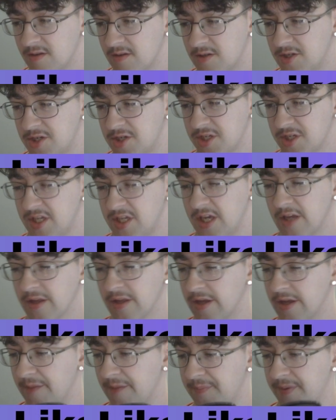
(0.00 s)
just
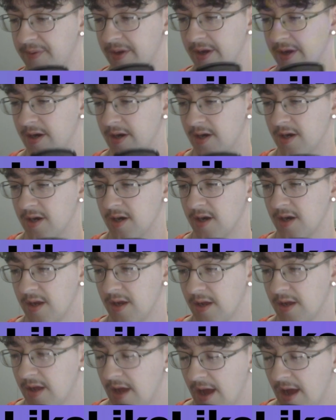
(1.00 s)
healing up here.
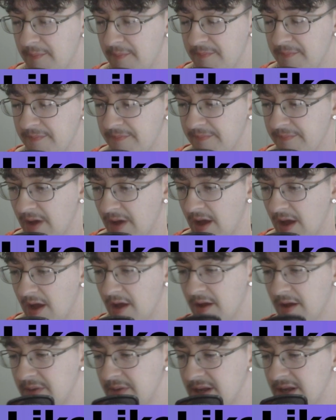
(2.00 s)
I'm
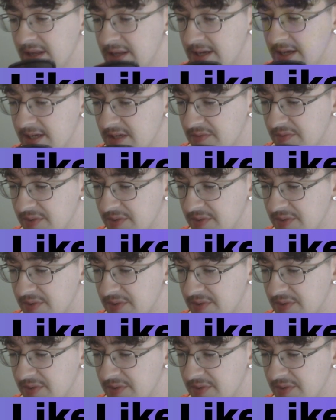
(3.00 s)
in a decent